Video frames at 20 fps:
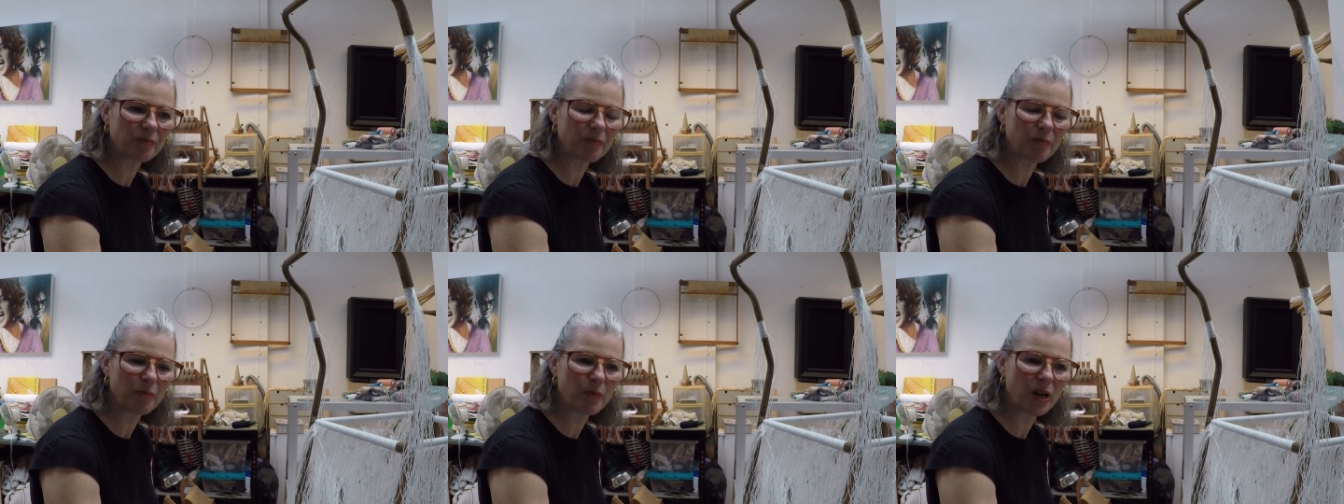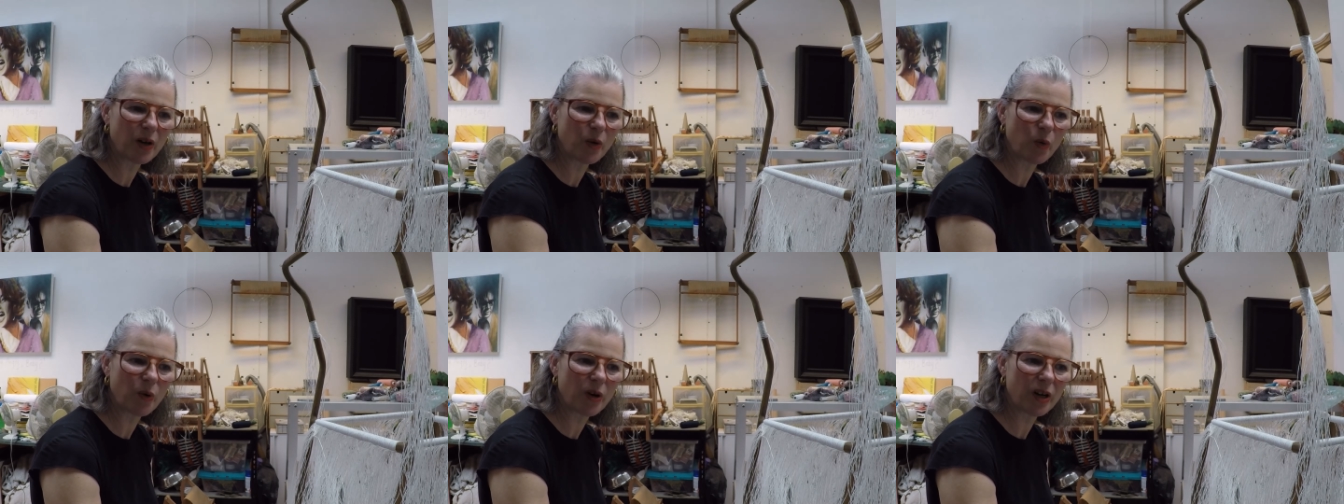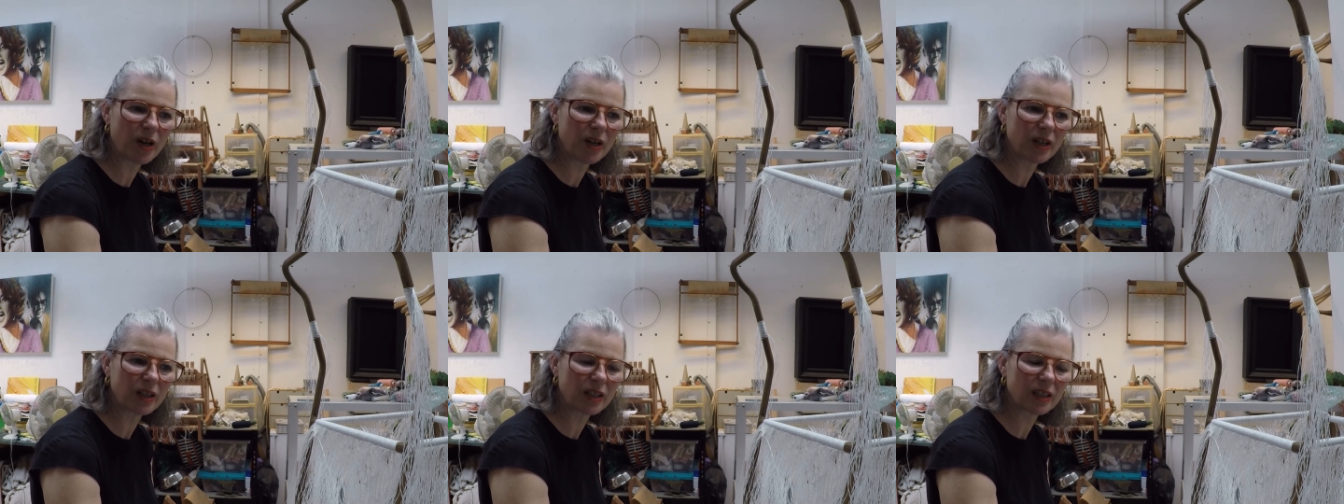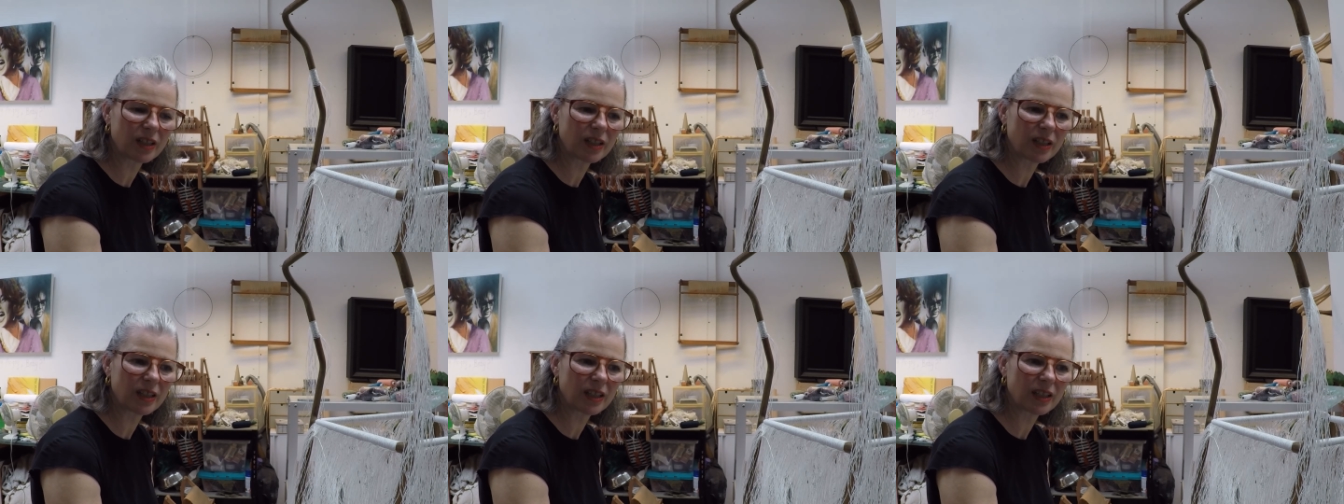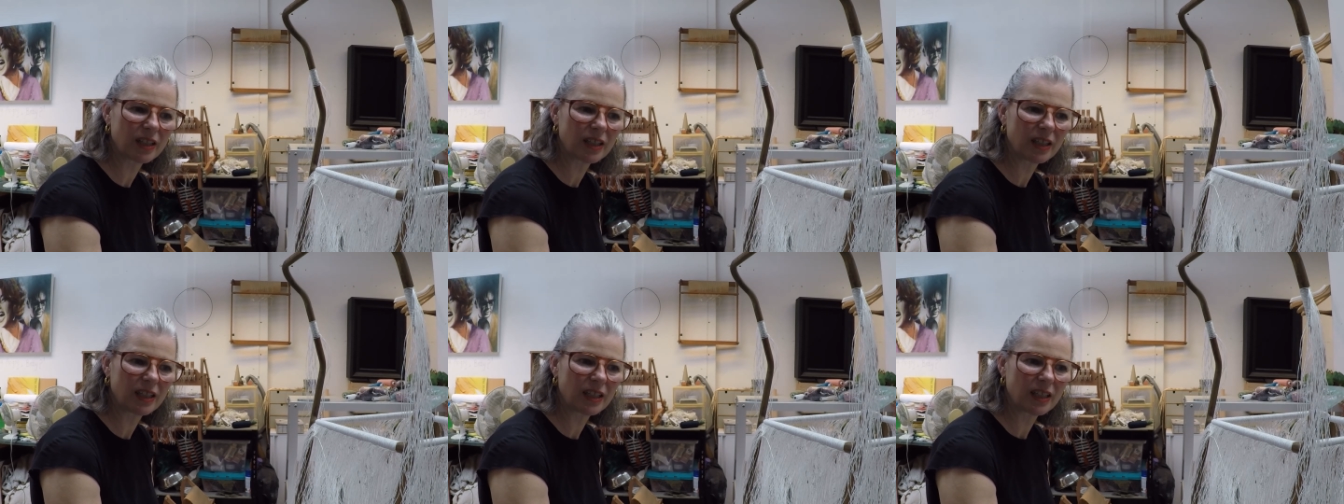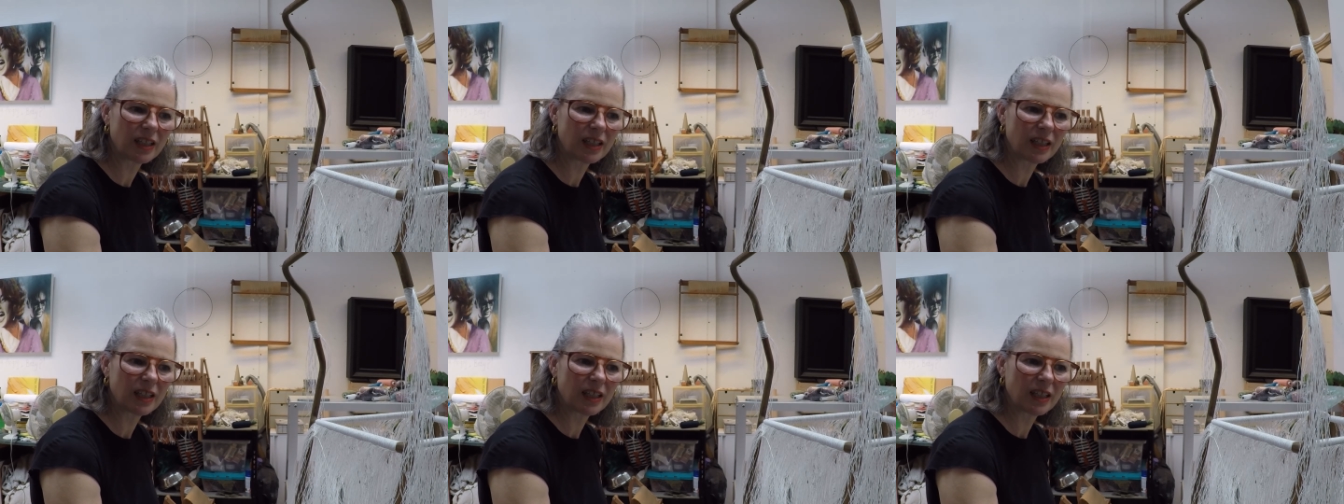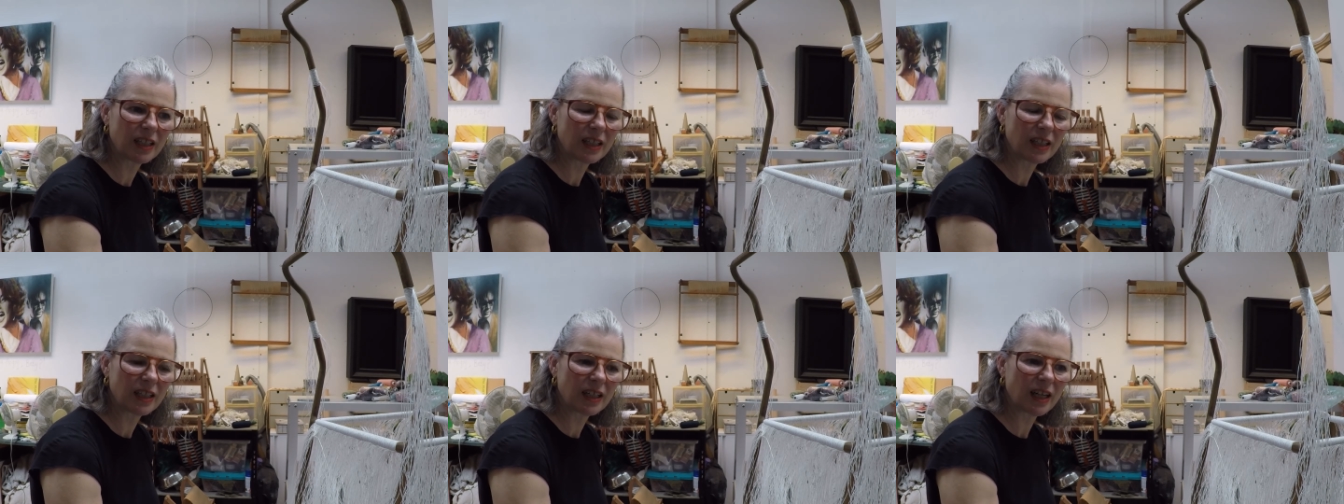my work,
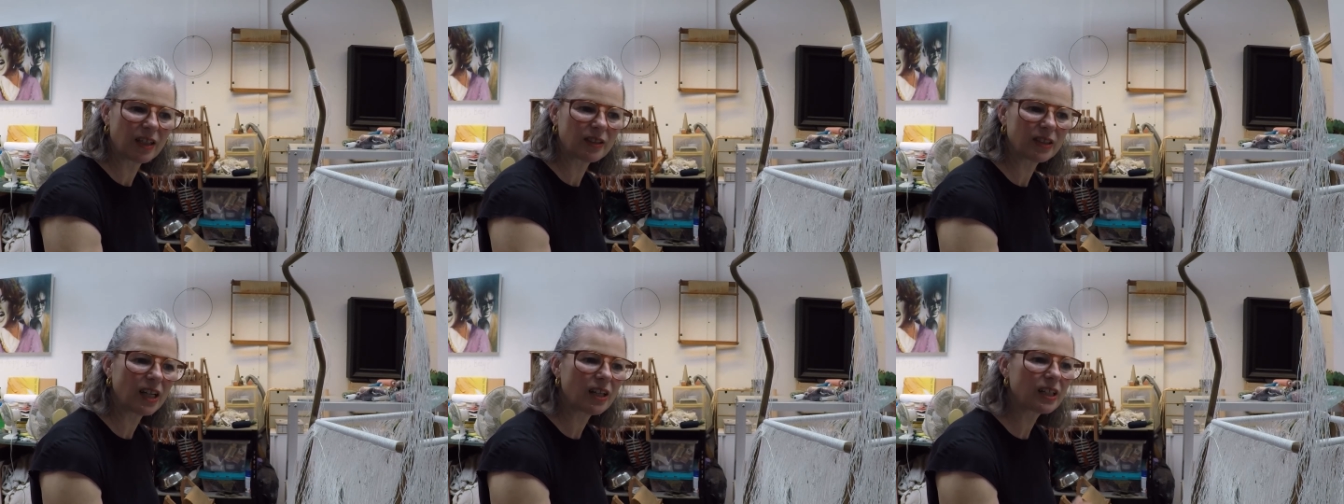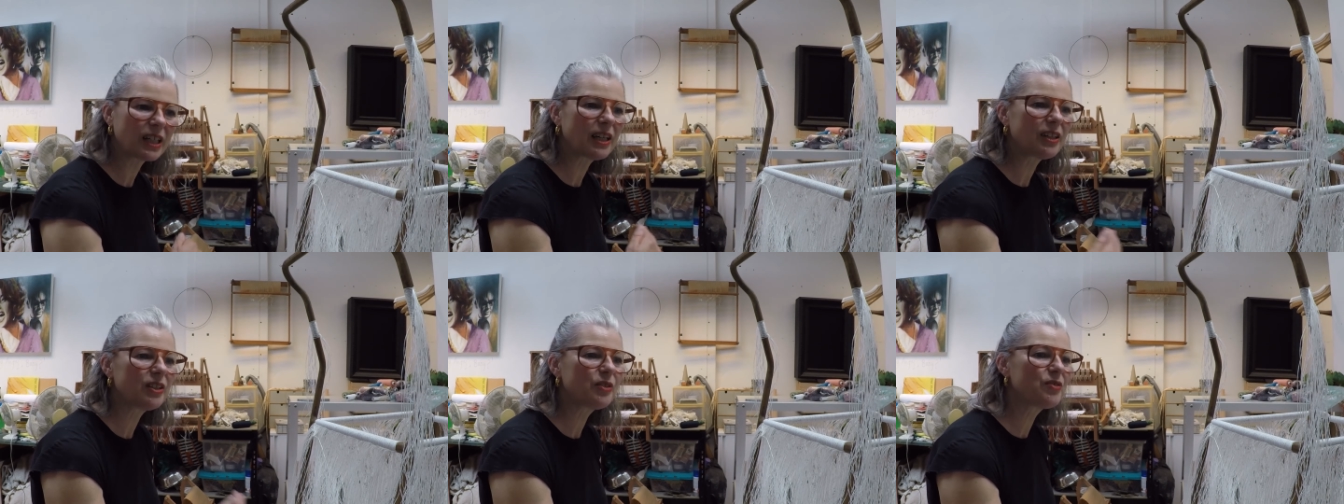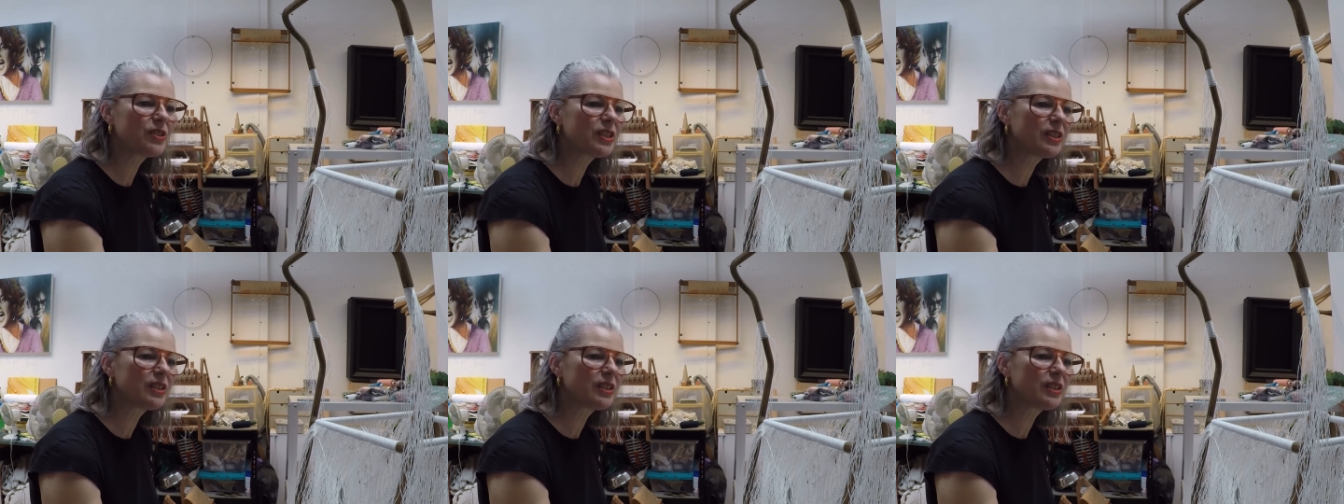I kind of